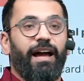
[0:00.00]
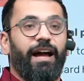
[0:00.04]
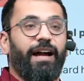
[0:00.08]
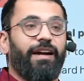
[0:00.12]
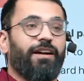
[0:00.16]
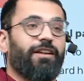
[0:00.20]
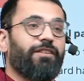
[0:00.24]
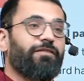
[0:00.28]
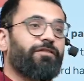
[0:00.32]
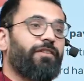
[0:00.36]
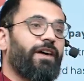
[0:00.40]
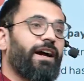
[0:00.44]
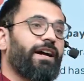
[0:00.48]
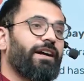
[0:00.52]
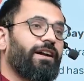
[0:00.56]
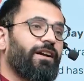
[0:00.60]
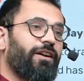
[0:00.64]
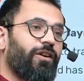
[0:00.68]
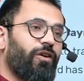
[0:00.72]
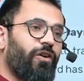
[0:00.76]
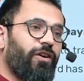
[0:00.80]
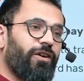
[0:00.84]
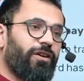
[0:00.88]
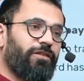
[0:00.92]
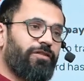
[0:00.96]
And in fact,
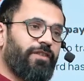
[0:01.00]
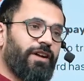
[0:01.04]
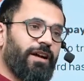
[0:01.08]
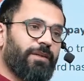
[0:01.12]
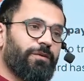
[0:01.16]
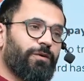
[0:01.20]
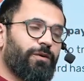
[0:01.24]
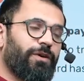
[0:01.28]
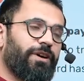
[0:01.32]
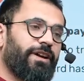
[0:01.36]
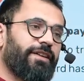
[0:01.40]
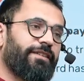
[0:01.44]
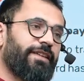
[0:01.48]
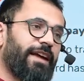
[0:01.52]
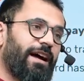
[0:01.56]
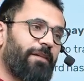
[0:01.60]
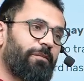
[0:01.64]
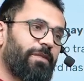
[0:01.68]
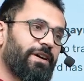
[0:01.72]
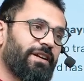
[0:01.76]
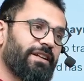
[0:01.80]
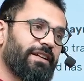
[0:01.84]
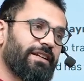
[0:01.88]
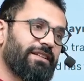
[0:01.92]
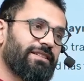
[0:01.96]
a lot of times what has
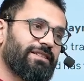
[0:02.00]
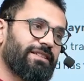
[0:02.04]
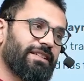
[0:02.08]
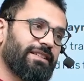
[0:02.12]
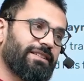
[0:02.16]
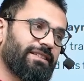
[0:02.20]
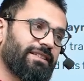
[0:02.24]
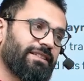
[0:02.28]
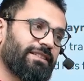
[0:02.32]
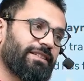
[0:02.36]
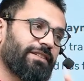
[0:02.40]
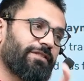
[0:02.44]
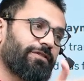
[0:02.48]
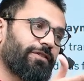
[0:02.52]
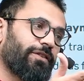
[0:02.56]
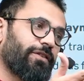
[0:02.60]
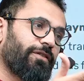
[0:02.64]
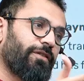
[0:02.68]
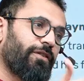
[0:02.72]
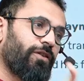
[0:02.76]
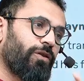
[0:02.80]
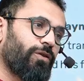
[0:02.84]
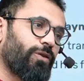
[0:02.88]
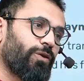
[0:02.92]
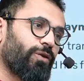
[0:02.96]
happened these days is if
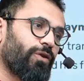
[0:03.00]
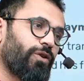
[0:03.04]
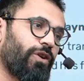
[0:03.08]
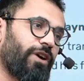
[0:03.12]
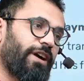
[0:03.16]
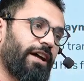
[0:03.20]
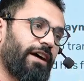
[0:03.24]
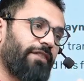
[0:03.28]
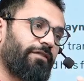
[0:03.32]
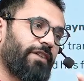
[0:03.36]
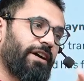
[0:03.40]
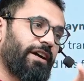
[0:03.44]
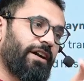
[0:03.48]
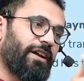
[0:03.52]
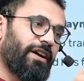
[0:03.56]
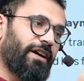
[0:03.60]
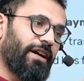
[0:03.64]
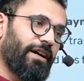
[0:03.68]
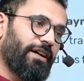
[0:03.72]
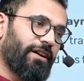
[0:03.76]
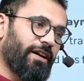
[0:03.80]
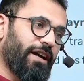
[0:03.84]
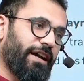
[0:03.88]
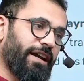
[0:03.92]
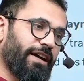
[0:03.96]
you do not have
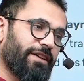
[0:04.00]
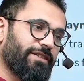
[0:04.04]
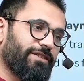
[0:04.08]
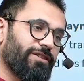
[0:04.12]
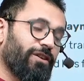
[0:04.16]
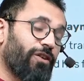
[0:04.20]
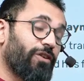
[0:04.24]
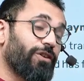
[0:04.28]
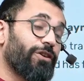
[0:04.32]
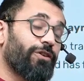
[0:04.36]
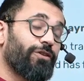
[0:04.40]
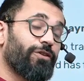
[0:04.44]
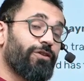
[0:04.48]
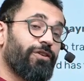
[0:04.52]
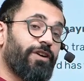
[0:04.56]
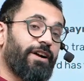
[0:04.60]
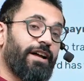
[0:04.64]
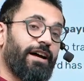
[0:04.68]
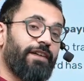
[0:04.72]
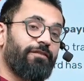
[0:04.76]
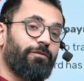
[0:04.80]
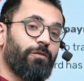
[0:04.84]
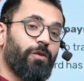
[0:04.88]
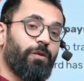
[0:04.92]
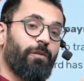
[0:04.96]
internet connection or you do
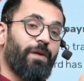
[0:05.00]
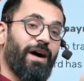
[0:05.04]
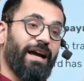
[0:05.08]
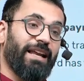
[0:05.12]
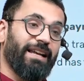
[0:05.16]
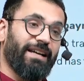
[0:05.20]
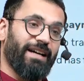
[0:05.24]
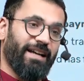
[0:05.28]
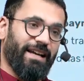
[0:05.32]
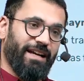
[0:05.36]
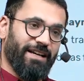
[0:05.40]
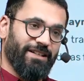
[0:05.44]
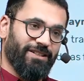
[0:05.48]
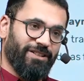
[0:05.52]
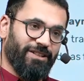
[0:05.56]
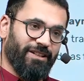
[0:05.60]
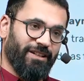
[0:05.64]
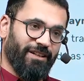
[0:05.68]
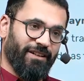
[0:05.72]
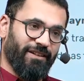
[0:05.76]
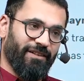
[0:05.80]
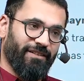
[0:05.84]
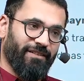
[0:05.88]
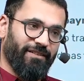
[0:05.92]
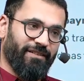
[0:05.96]
not have mobile
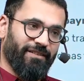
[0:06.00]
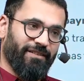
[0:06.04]
connection,